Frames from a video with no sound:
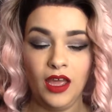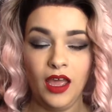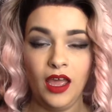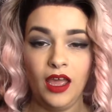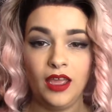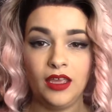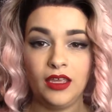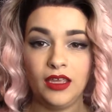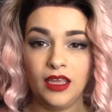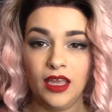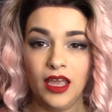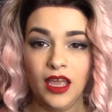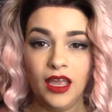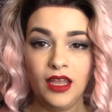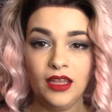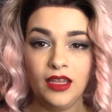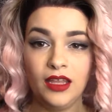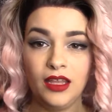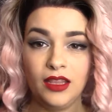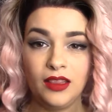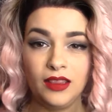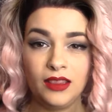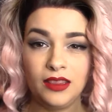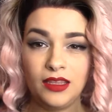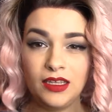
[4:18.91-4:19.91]
Again,
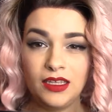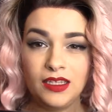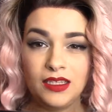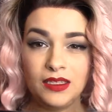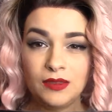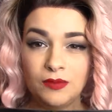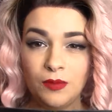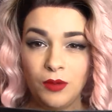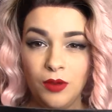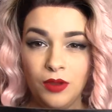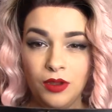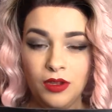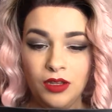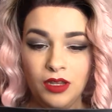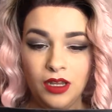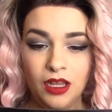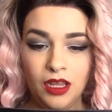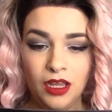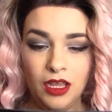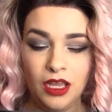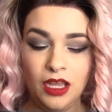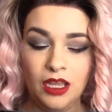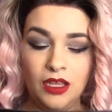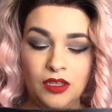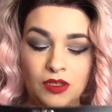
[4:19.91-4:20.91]
this one
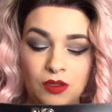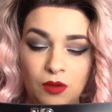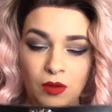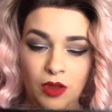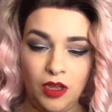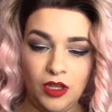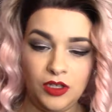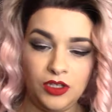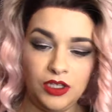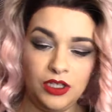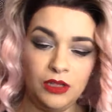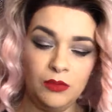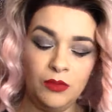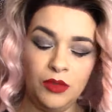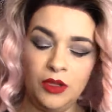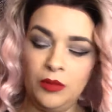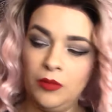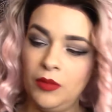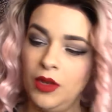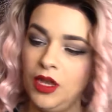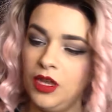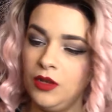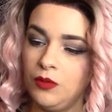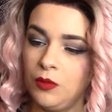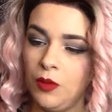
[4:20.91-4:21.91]
is quite a cheaply
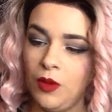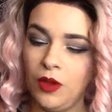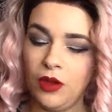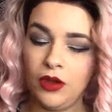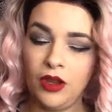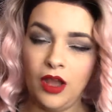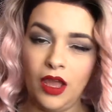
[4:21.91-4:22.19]
made one.